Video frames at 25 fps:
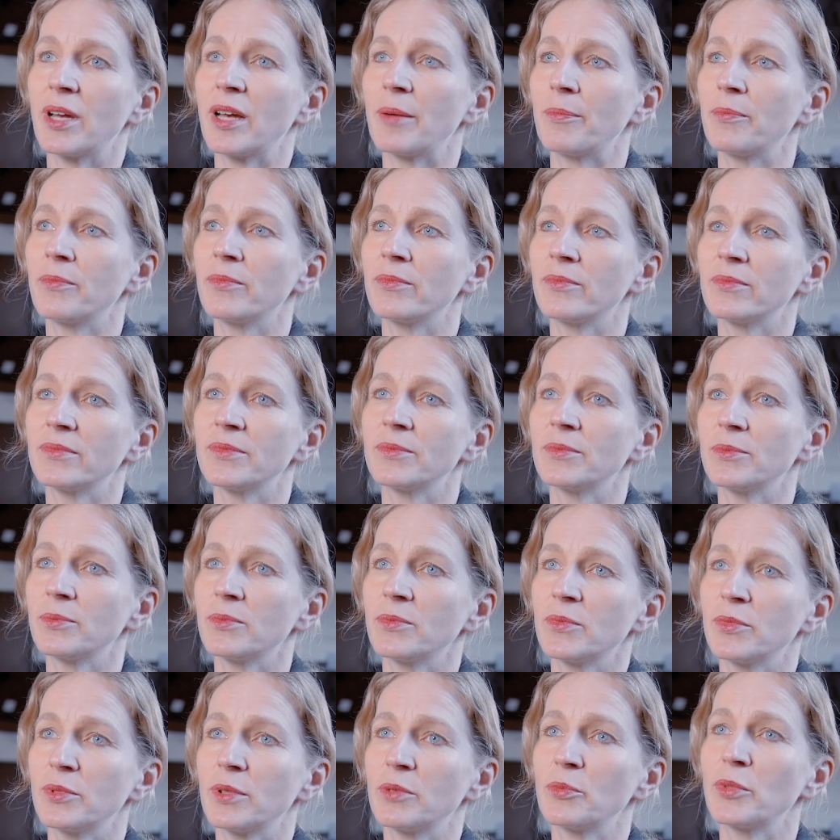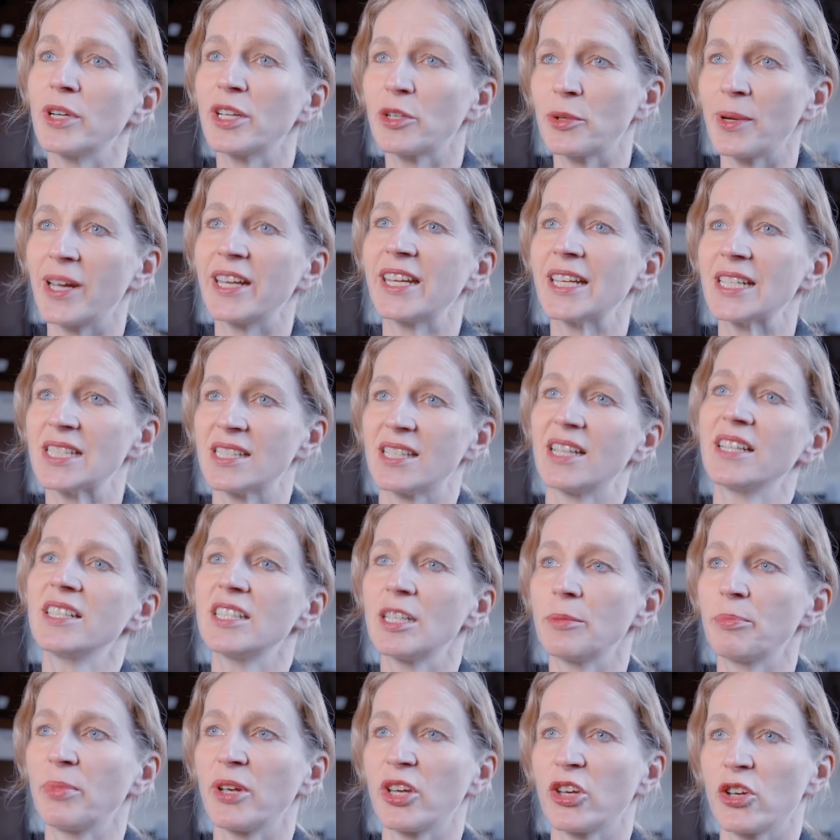um, we're quite
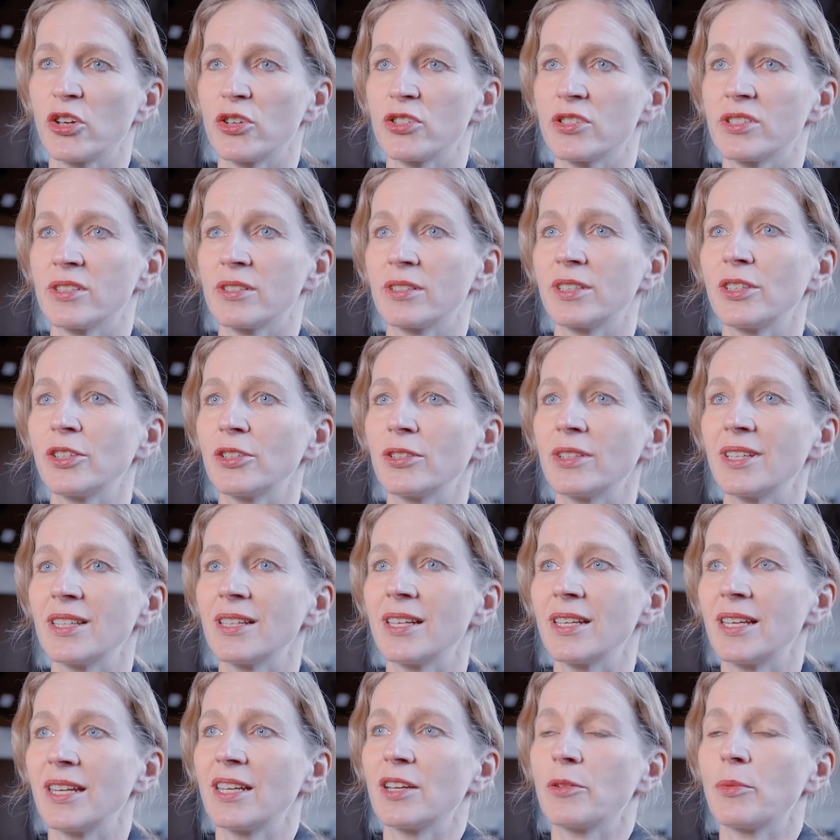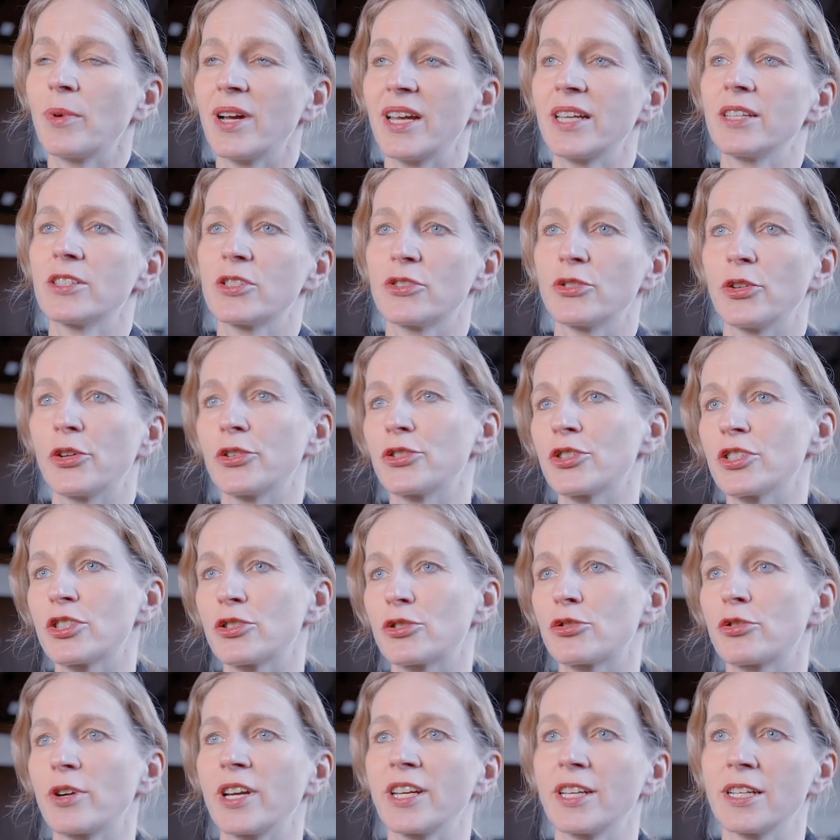excited because in a way it's not
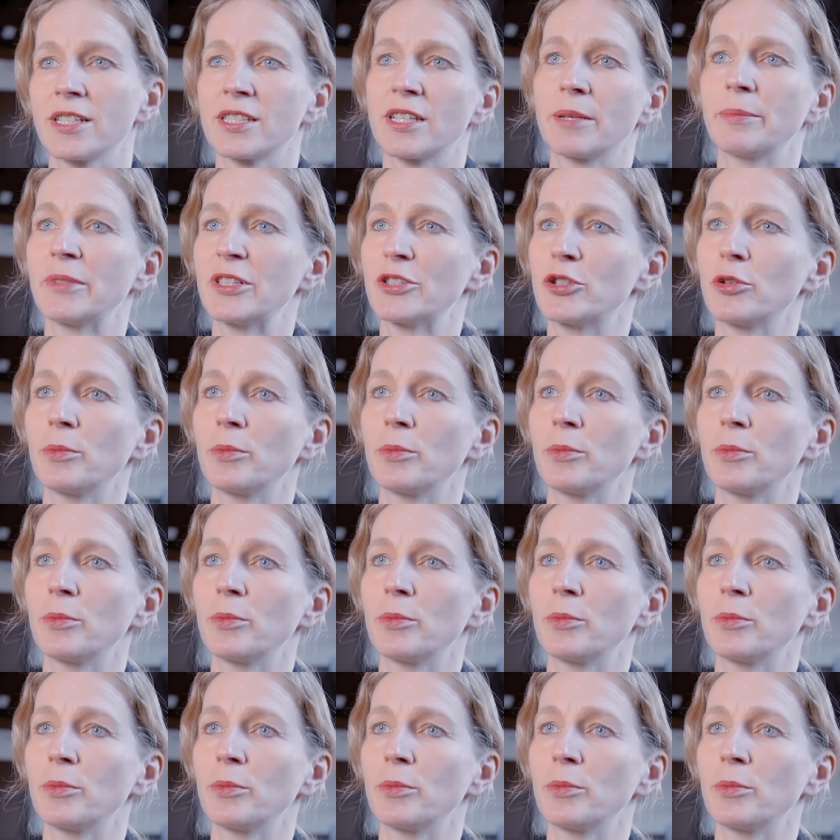just training someone